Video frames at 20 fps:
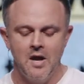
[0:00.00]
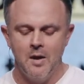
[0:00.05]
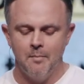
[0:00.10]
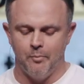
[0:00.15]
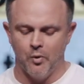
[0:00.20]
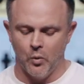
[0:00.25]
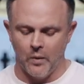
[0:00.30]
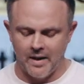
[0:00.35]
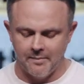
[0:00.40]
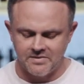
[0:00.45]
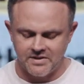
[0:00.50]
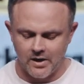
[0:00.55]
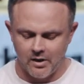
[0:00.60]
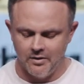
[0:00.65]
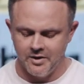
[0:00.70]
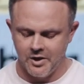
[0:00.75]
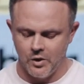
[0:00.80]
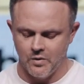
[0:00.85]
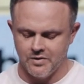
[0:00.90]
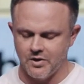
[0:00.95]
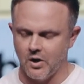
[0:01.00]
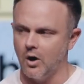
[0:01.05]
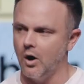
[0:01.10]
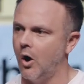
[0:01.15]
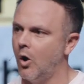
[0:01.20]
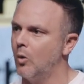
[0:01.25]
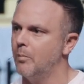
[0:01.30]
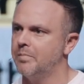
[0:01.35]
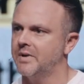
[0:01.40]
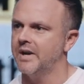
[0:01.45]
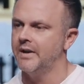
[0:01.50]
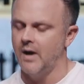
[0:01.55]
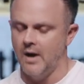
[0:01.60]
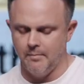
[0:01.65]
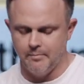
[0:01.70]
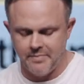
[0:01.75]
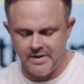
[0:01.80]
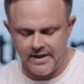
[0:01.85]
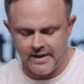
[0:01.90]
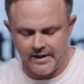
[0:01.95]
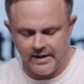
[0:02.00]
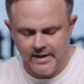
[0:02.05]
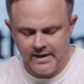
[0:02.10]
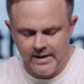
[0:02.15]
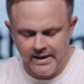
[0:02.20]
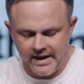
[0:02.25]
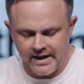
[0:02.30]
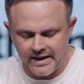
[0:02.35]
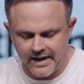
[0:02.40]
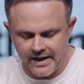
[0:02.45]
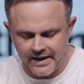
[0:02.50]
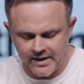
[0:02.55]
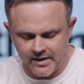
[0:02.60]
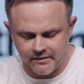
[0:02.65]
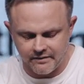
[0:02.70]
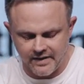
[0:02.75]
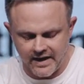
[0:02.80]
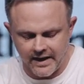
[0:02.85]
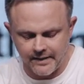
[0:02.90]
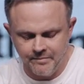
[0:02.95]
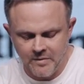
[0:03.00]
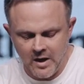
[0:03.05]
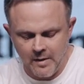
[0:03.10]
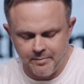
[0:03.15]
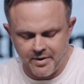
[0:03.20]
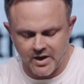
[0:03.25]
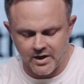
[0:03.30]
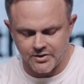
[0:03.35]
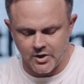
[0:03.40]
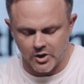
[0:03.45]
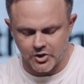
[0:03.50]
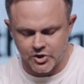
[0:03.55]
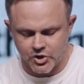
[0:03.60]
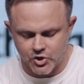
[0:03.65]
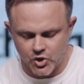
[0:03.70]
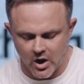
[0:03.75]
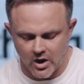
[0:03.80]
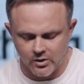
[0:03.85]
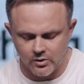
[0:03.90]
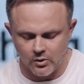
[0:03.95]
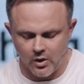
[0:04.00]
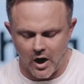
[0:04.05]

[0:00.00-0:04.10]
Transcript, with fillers: But what I'm telling you is our hope cannot be in any of that because our struggle,